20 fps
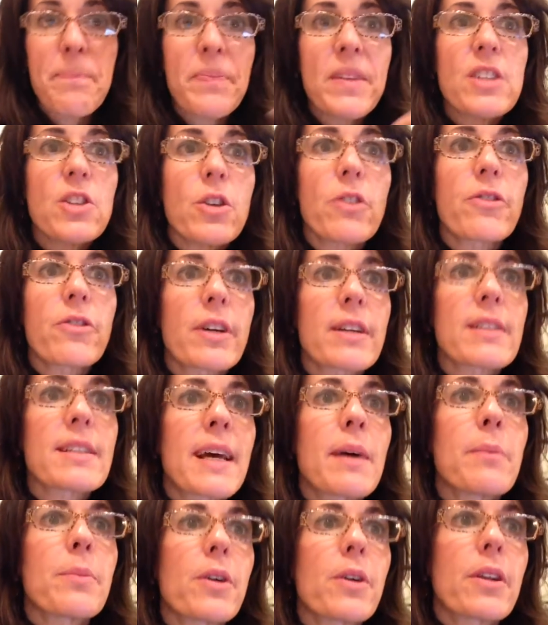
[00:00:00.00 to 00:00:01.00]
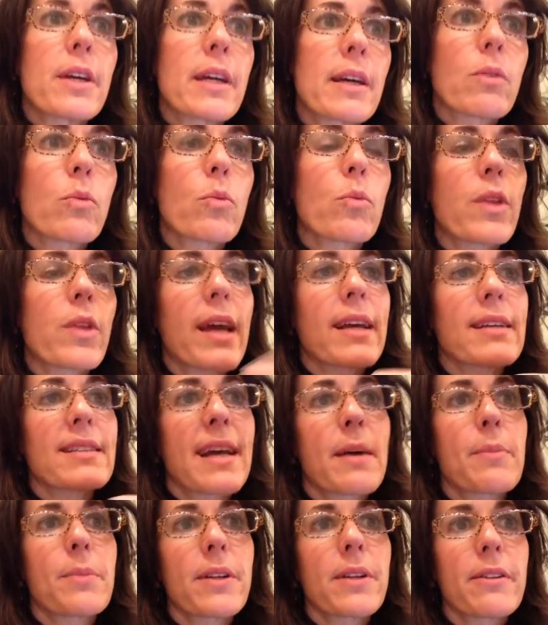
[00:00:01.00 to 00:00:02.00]
So, for example, the
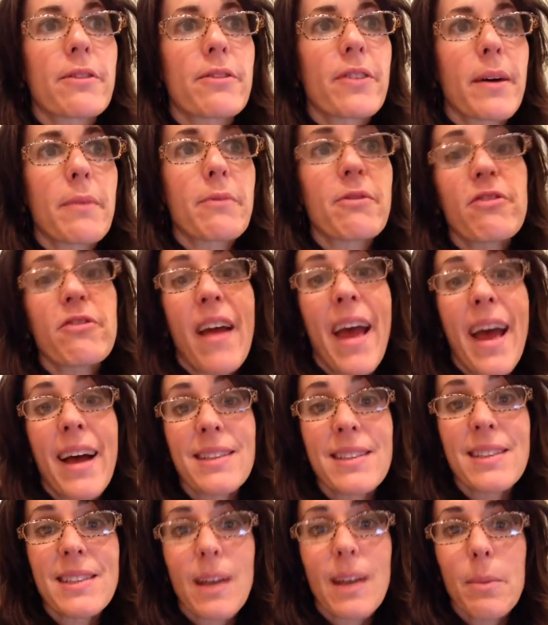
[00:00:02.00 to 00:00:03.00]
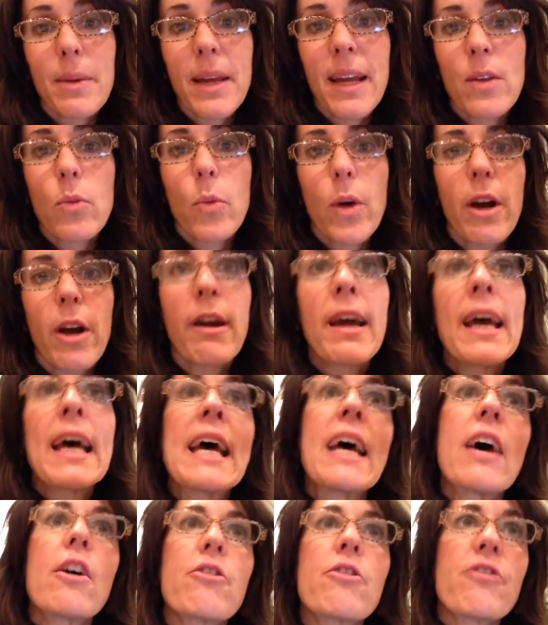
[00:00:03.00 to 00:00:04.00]
example of fan subbing, where
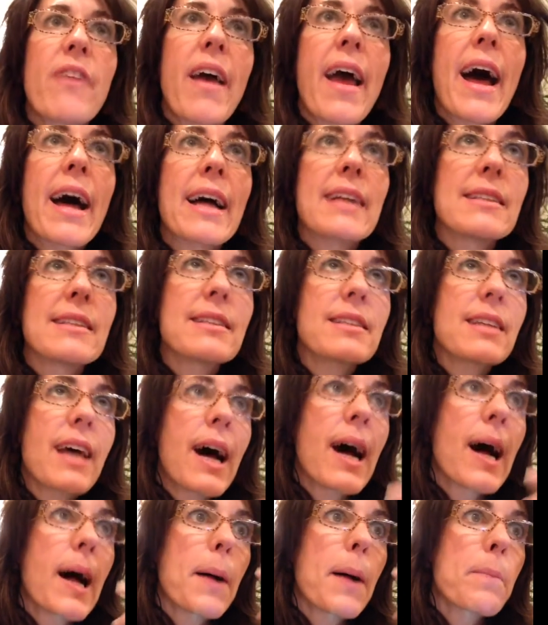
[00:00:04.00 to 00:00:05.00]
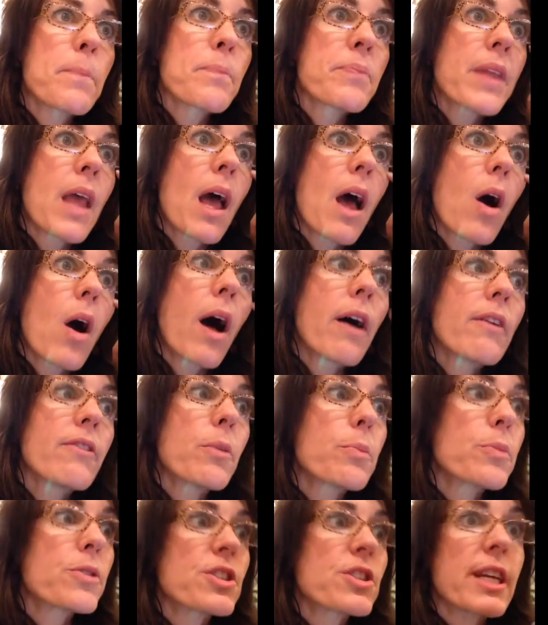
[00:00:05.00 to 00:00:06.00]
fans of a
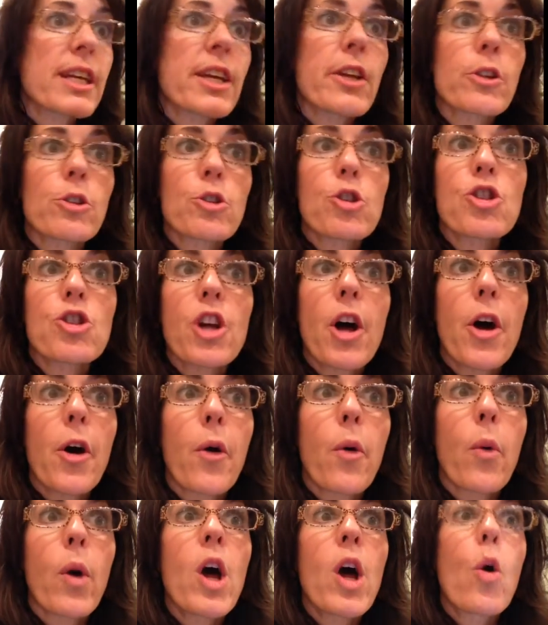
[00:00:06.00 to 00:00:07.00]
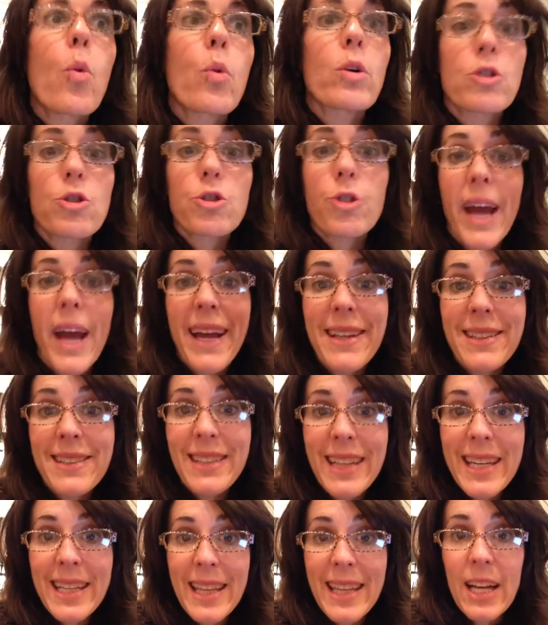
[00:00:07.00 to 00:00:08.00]
particular show will
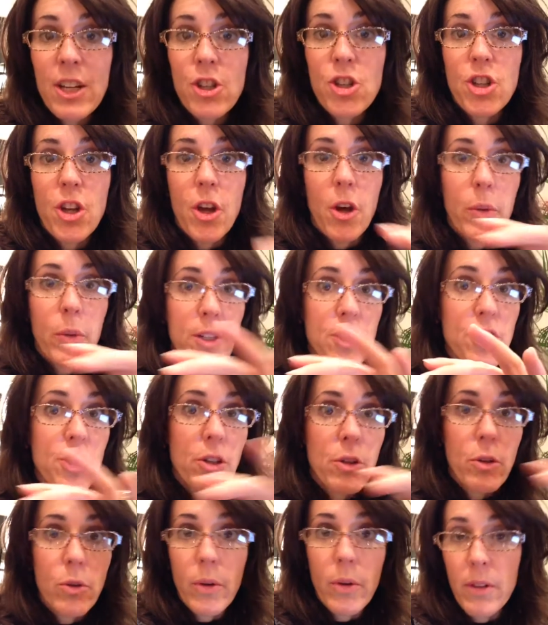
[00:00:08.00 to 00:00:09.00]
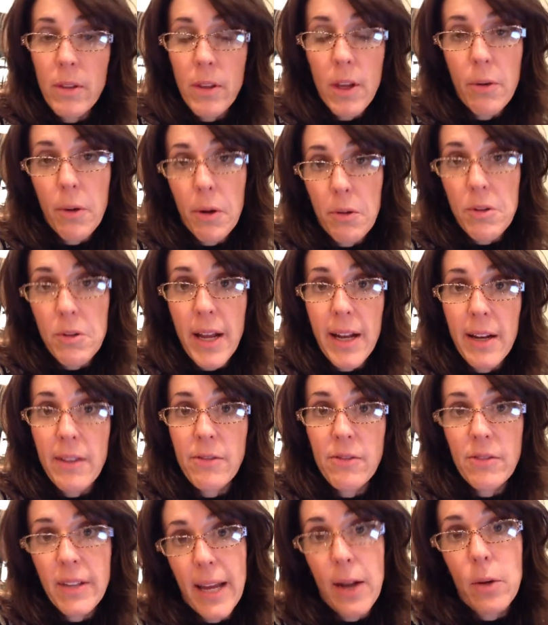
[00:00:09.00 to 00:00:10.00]
translate that show into their own
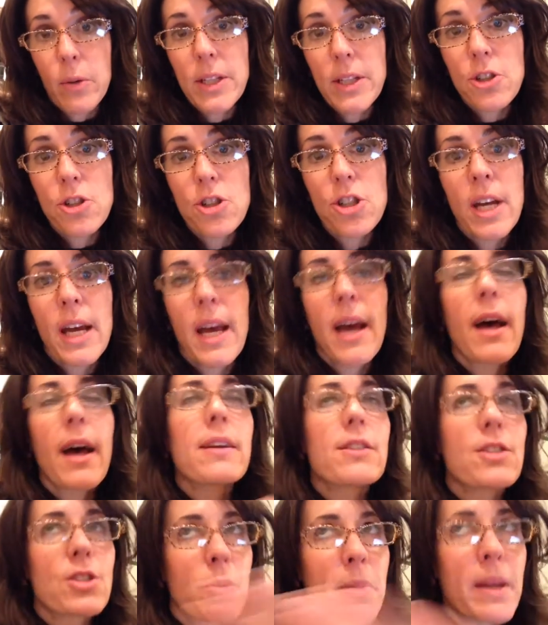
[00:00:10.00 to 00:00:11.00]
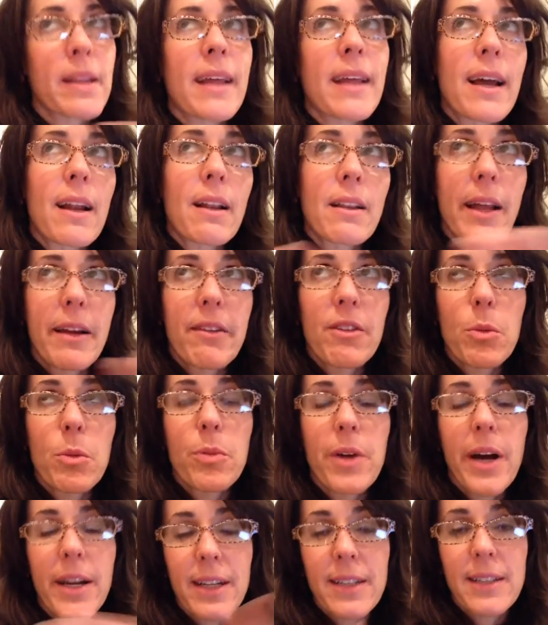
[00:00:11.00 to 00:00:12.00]
native language, assuming that a lot of the
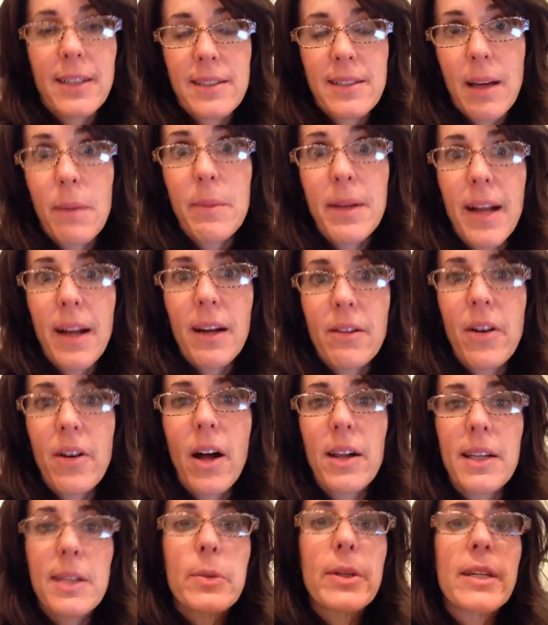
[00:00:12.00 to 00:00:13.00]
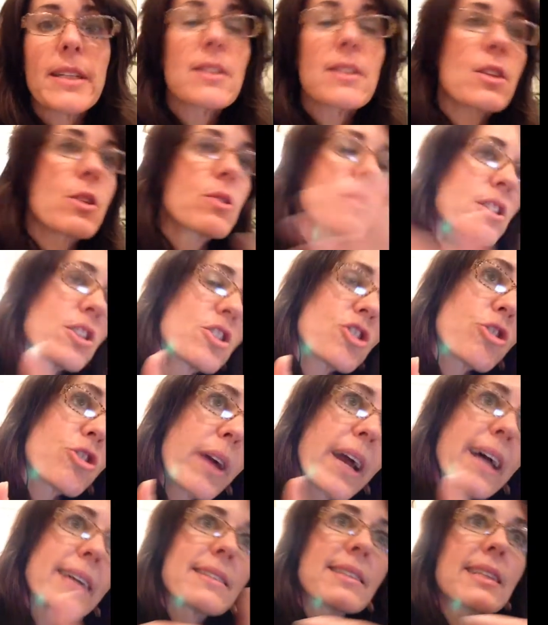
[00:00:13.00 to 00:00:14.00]
product is coming out of Hollywood. So it's
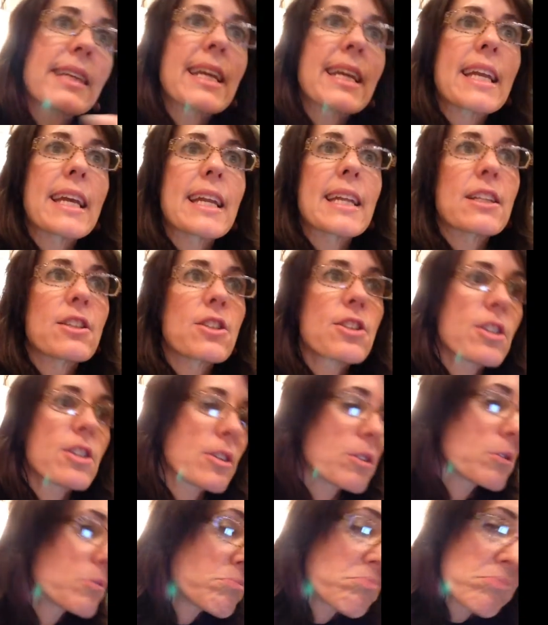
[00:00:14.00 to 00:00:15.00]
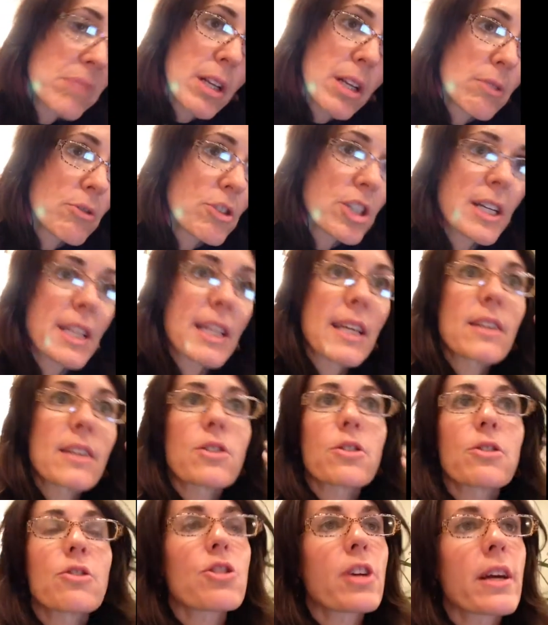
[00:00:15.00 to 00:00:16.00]
translating into Chinese,
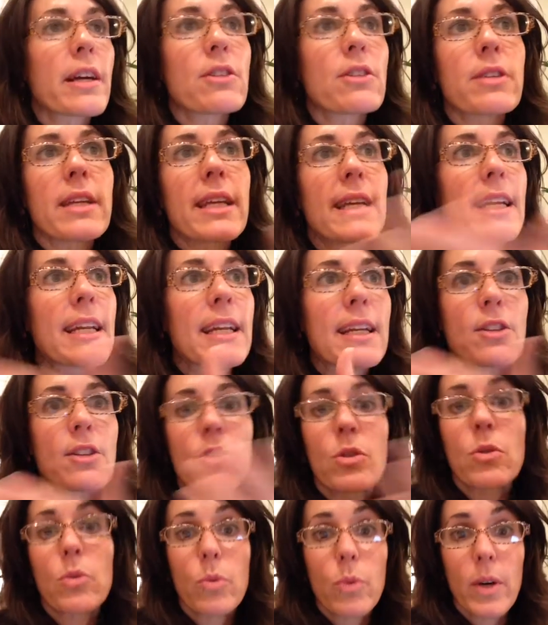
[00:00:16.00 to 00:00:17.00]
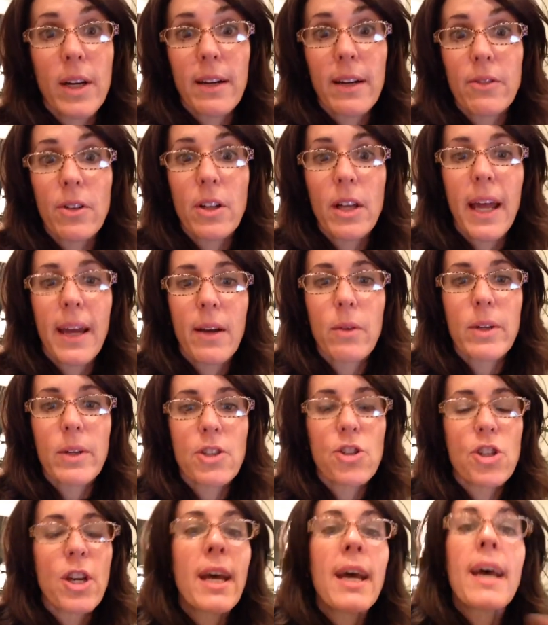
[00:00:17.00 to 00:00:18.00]
or translating into whatever
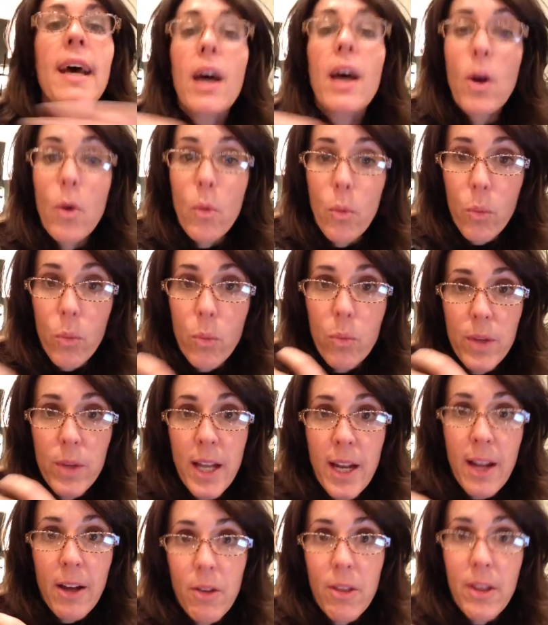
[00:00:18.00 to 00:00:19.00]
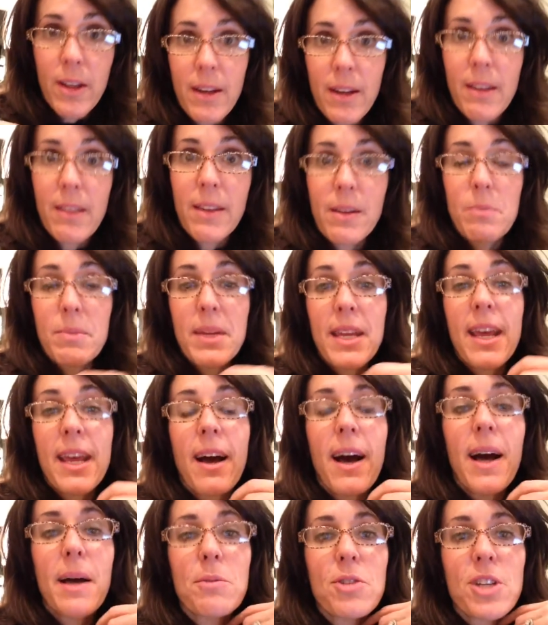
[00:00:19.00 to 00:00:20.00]
language, the media
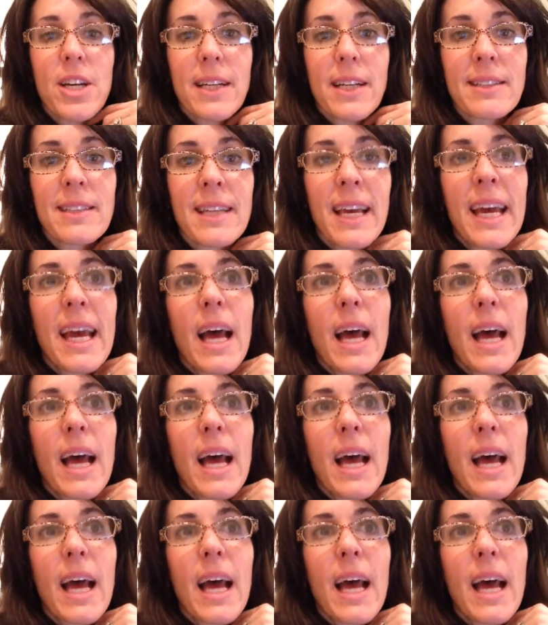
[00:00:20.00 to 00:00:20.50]
objects.